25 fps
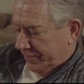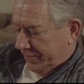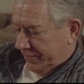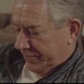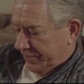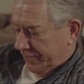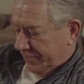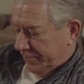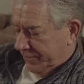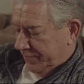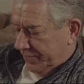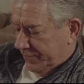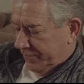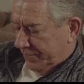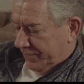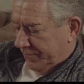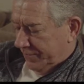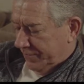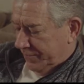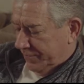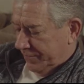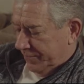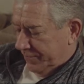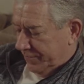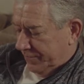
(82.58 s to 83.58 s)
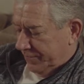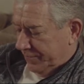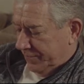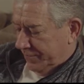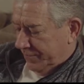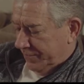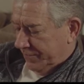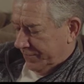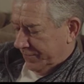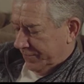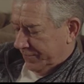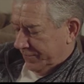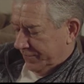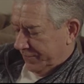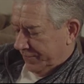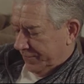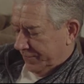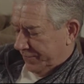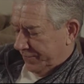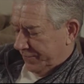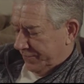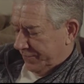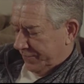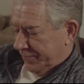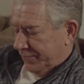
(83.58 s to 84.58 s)

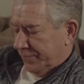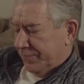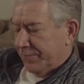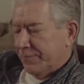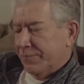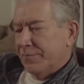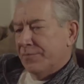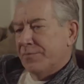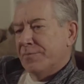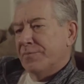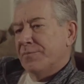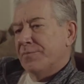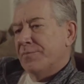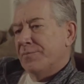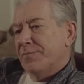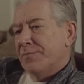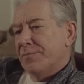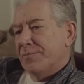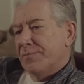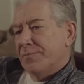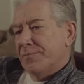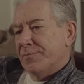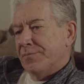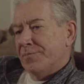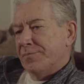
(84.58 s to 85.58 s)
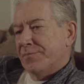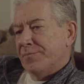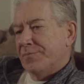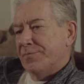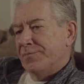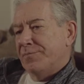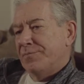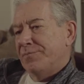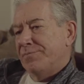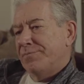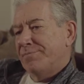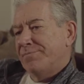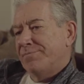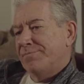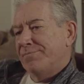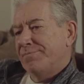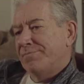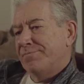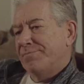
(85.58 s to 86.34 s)
[no speech]